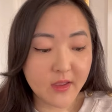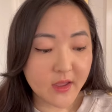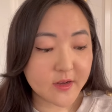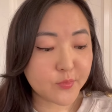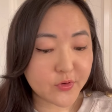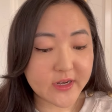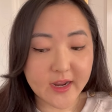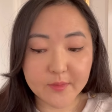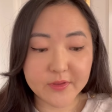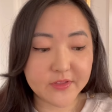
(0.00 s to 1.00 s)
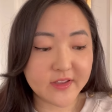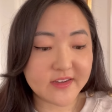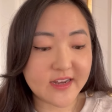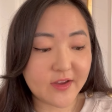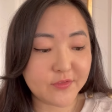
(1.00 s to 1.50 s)
And I'm pretty happy that I
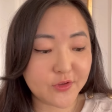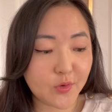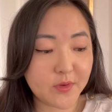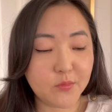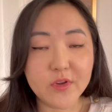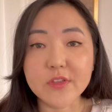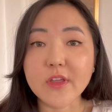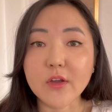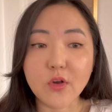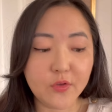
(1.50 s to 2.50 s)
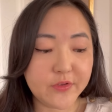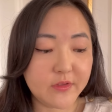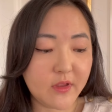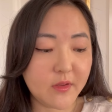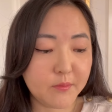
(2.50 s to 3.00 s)
didn't have to go in with a
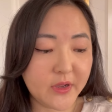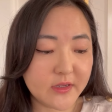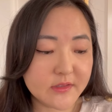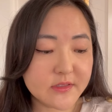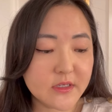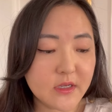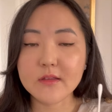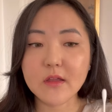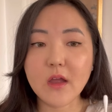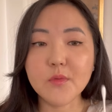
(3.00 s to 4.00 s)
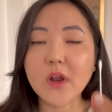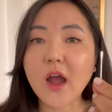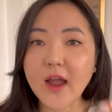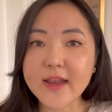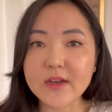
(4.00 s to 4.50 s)
cotton bud. I would
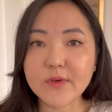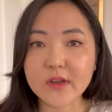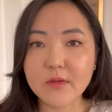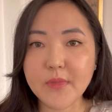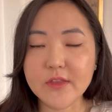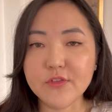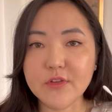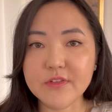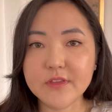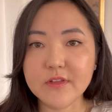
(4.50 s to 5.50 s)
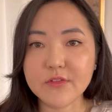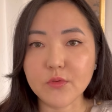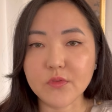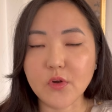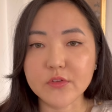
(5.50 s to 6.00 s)
highly recommend using this
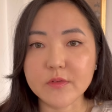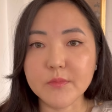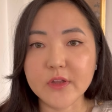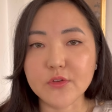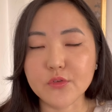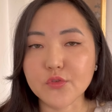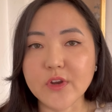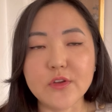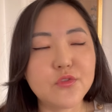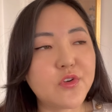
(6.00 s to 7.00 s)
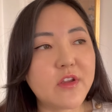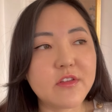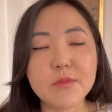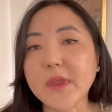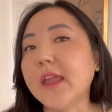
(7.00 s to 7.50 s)
sort of cotton bud trick.
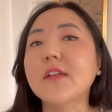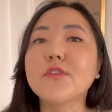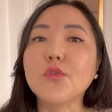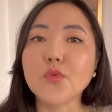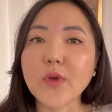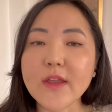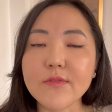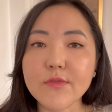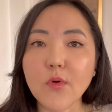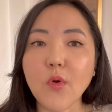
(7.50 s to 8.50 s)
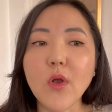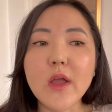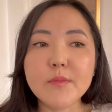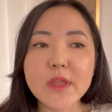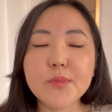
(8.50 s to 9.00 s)
Trust me, it's great for
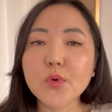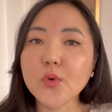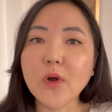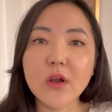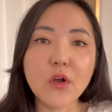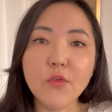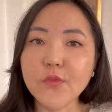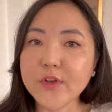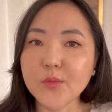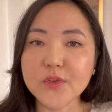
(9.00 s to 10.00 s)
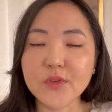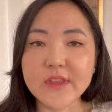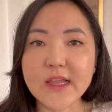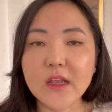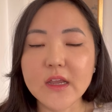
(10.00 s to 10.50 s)
people who aren't confident with doing
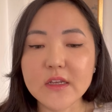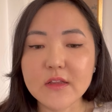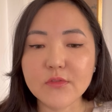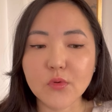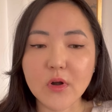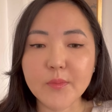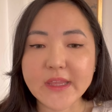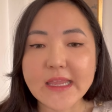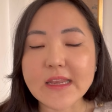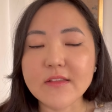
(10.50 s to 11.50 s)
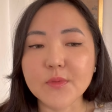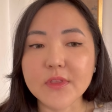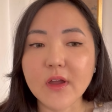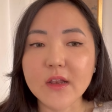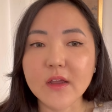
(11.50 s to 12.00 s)
their liners or are beginners with
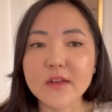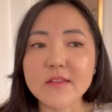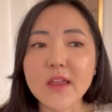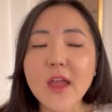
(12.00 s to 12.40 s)
eyeliners.